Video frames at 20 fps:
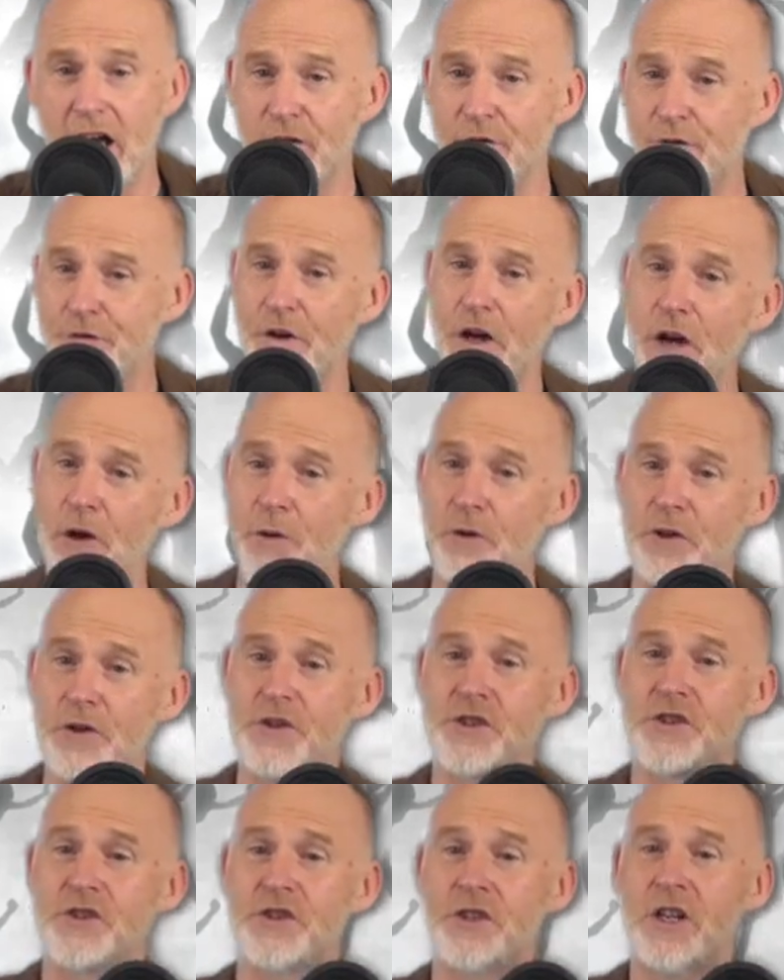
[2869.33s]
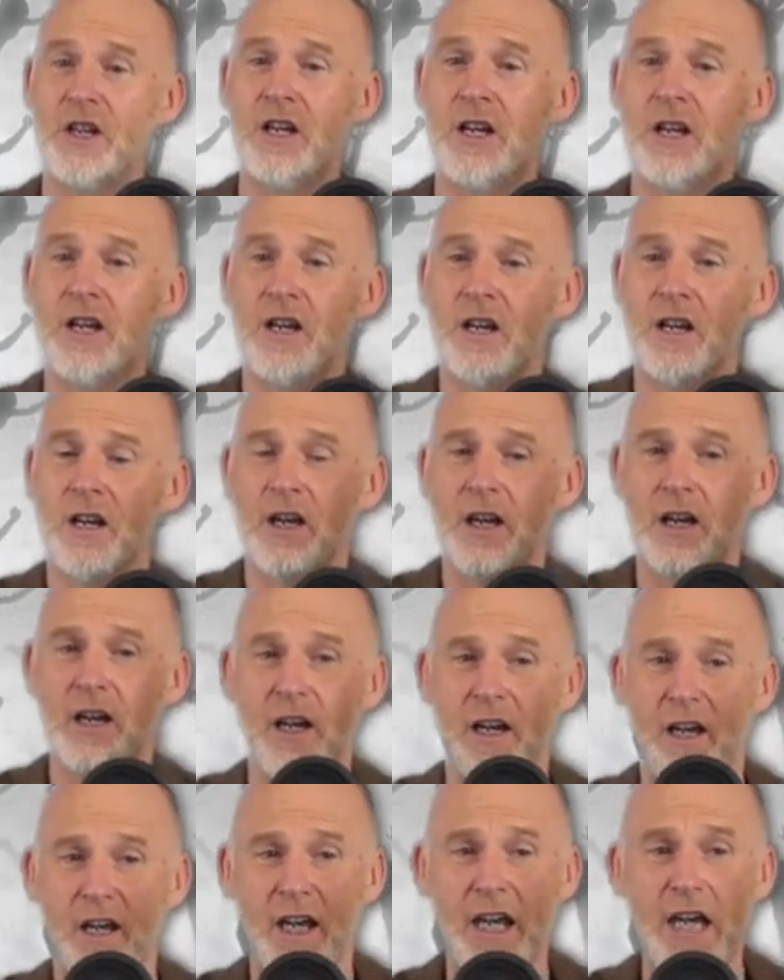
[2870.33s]
And folks,
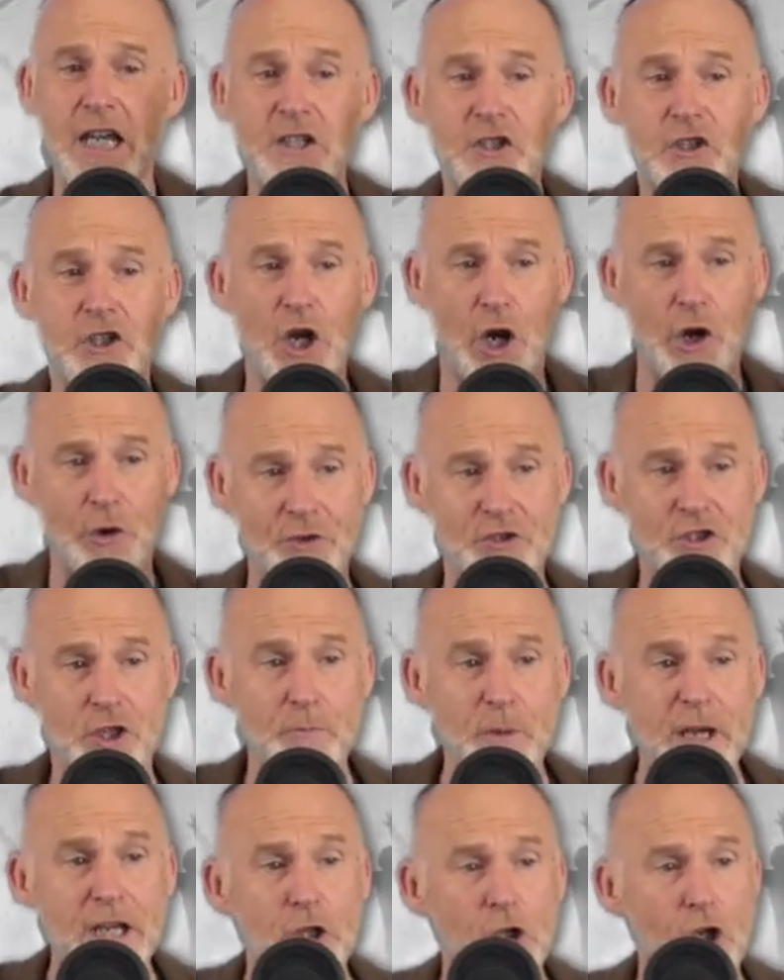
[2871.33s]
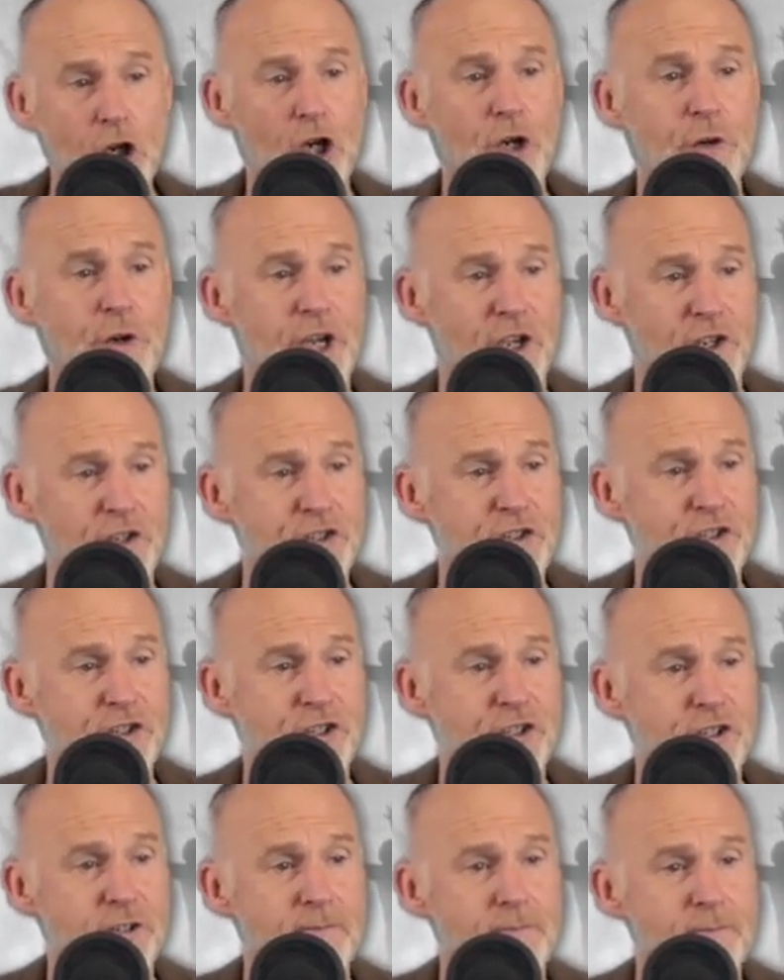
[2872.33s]
it's going to be
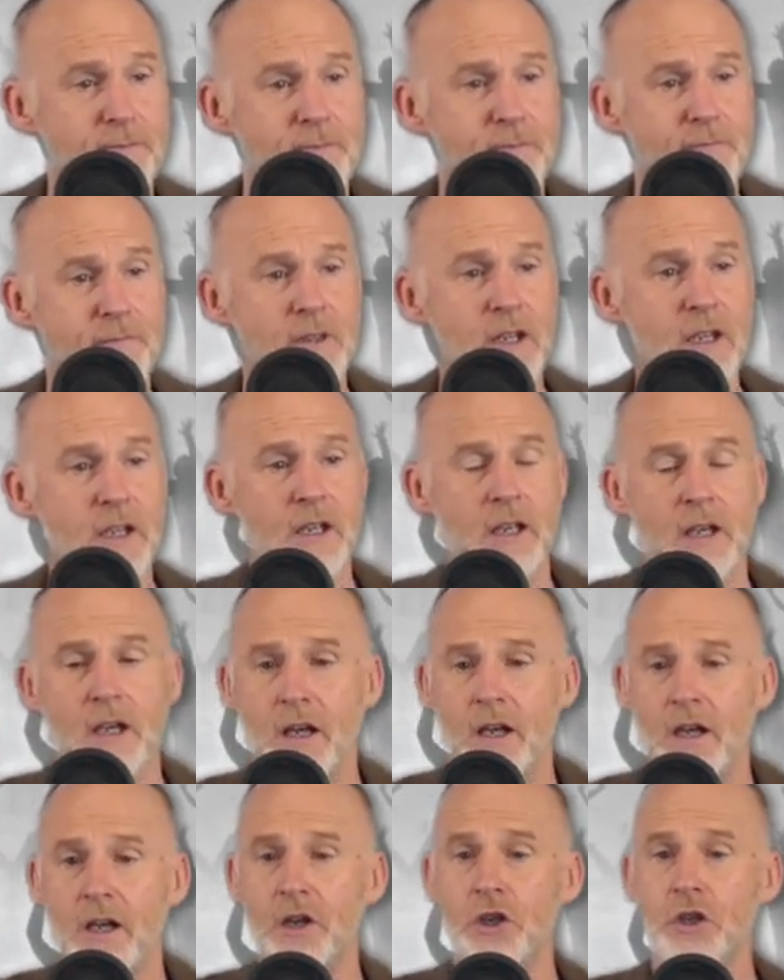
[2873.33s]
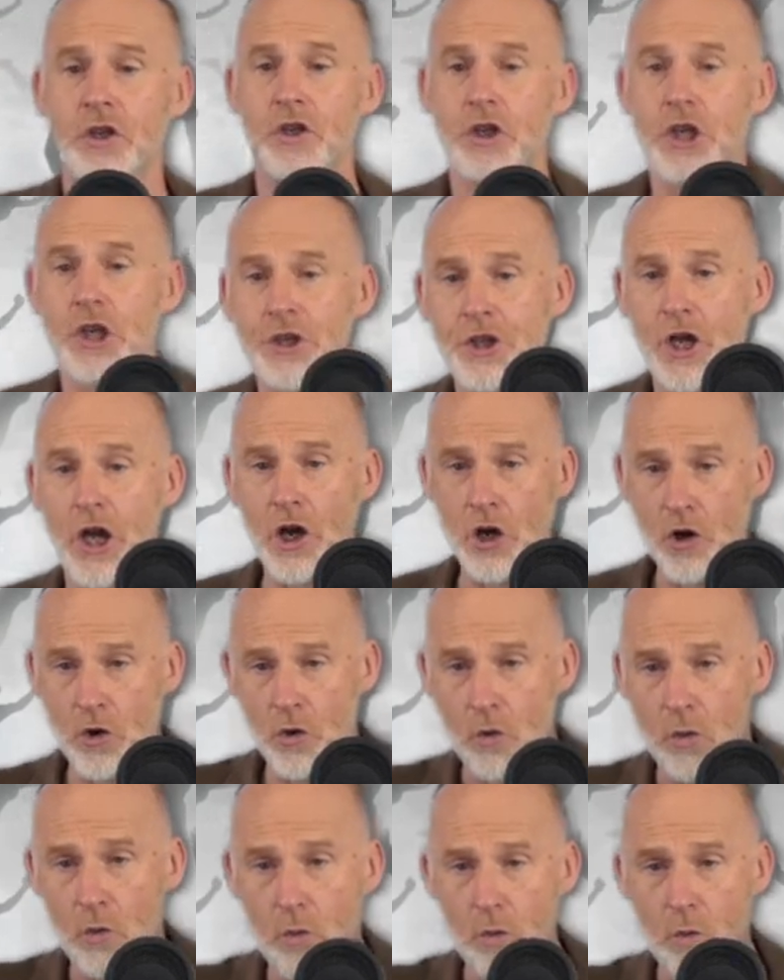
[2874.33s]
glorious. You
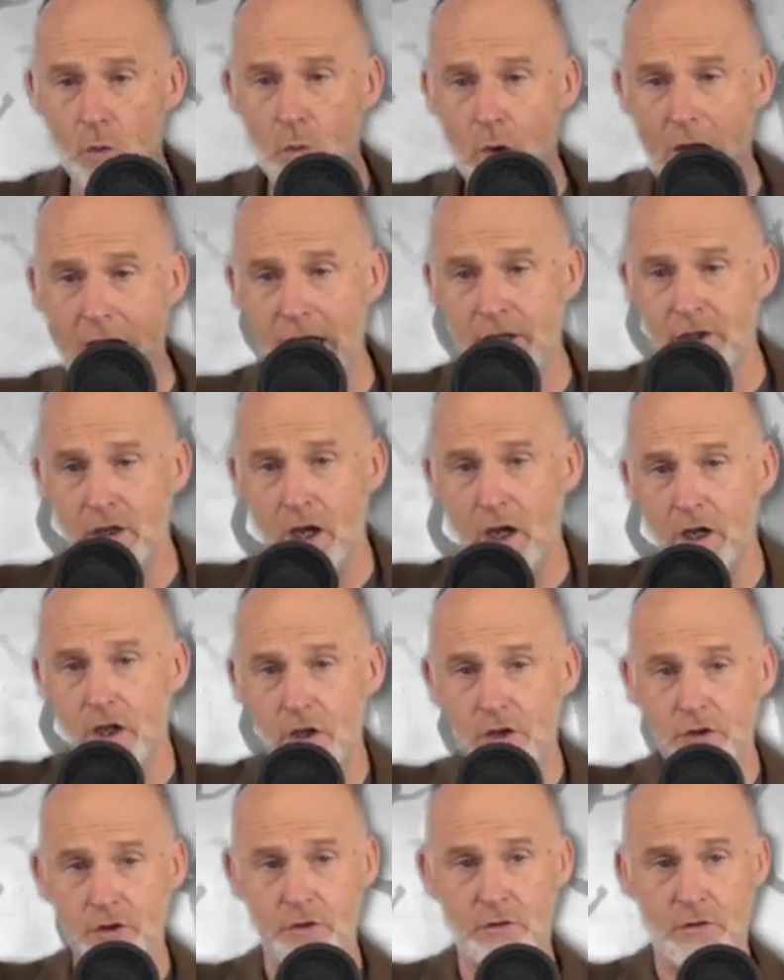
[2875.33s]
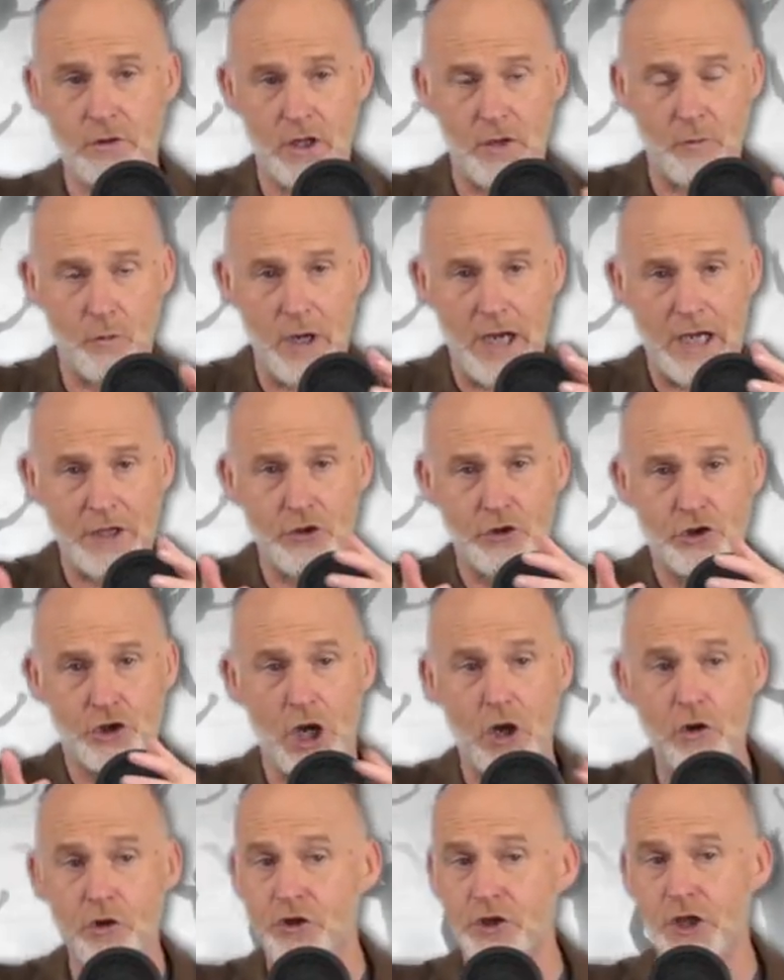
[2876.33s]
know, when, when
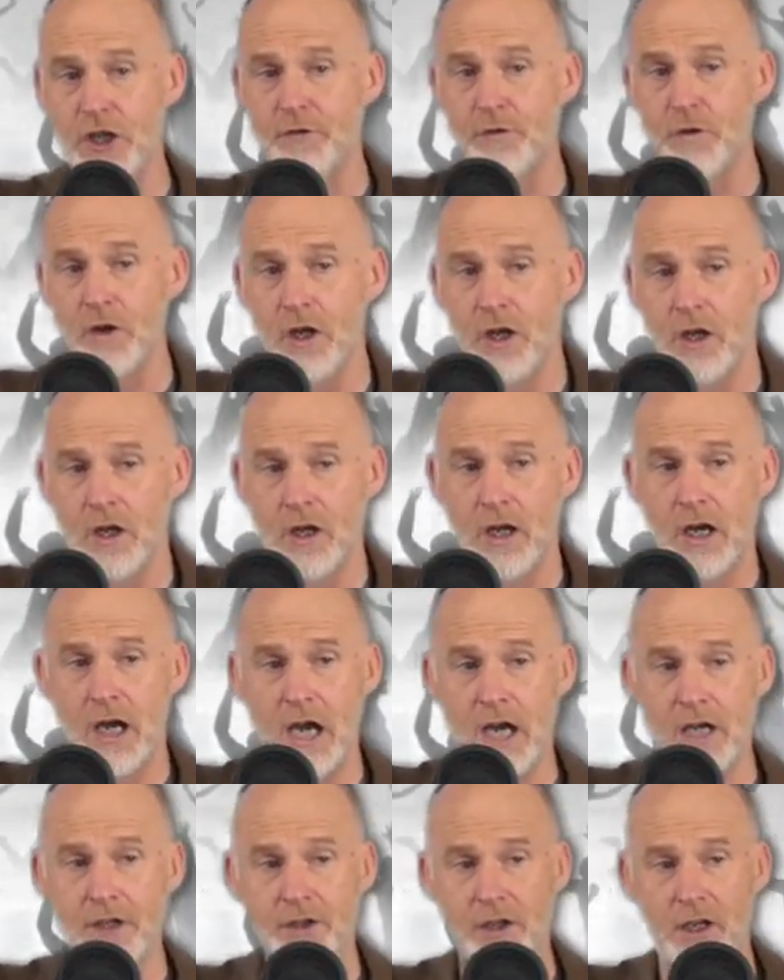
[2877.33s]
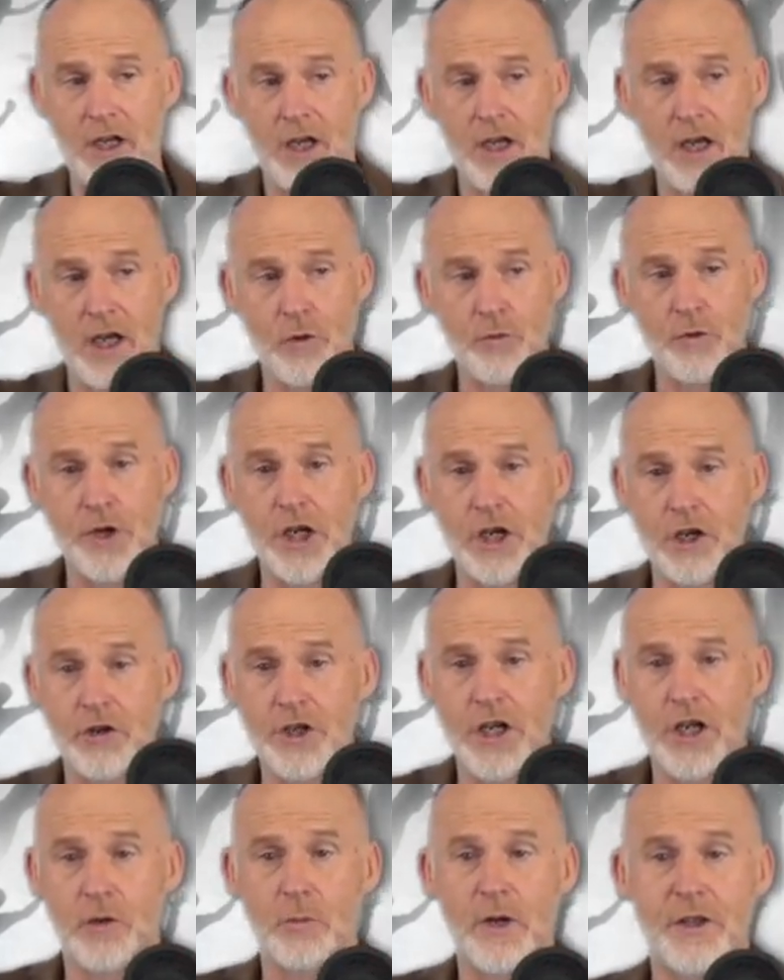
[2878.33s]
Joseph had a, a
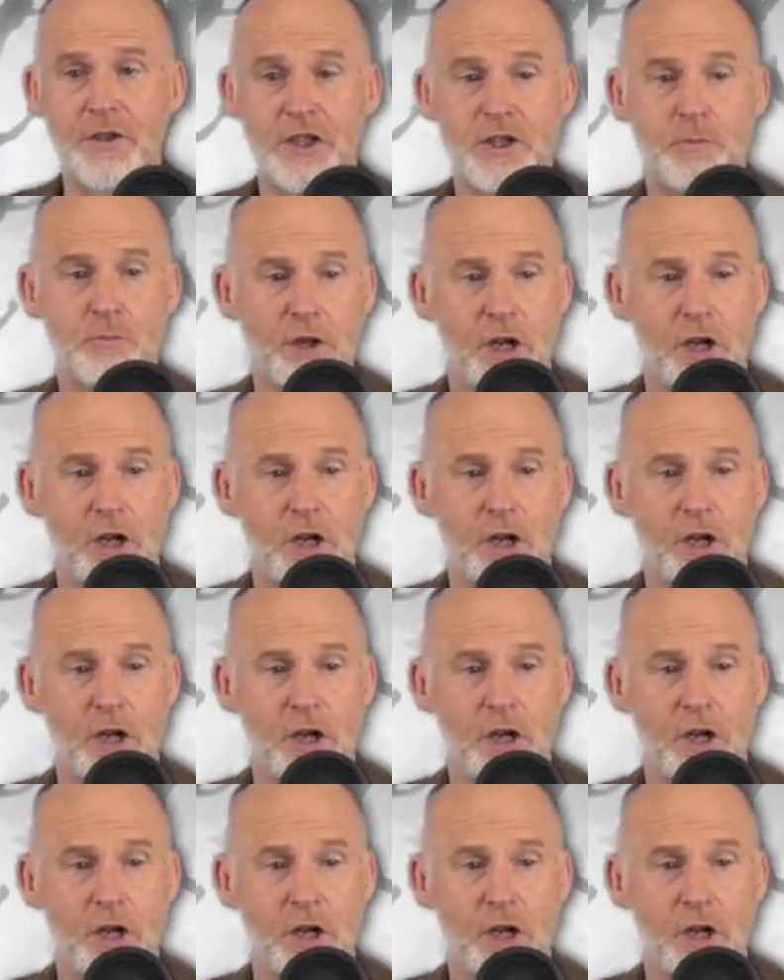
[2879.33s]
reunion with his